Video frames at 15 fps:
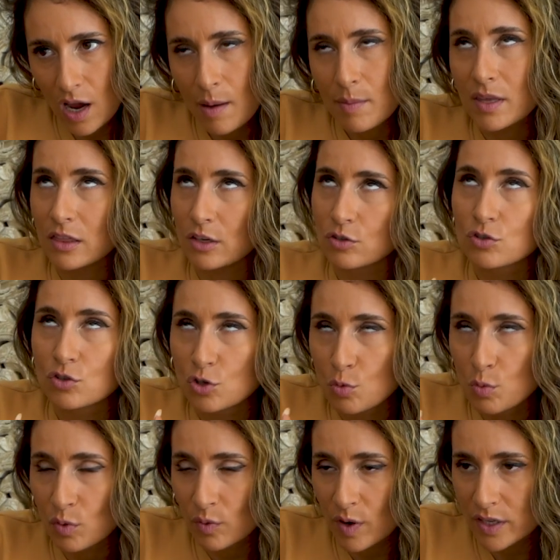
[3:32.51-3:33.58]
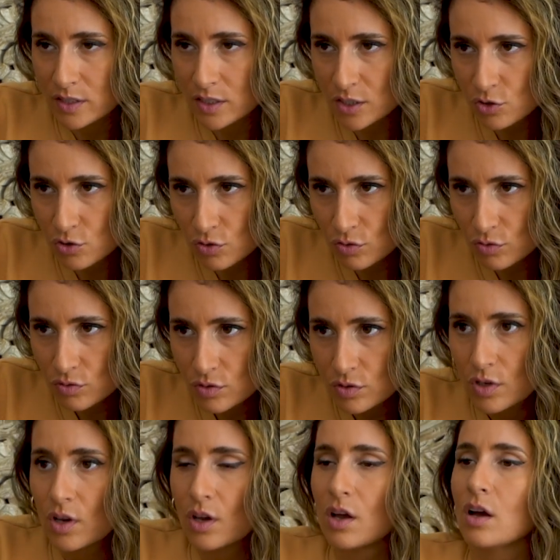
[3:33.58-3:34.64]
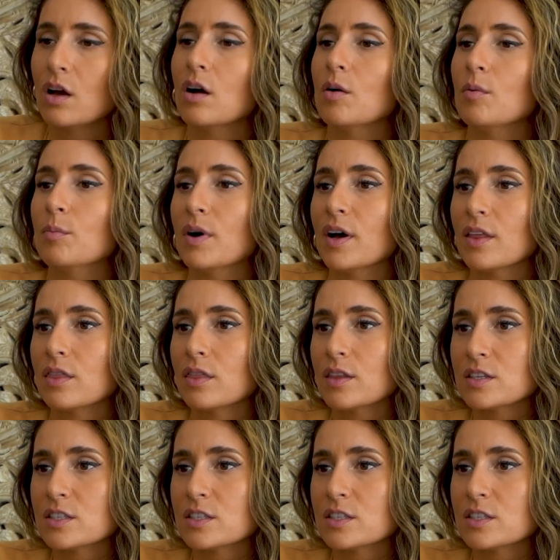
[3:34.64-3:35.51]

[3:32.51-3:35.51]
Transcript: I mean, there's human rights issues, but the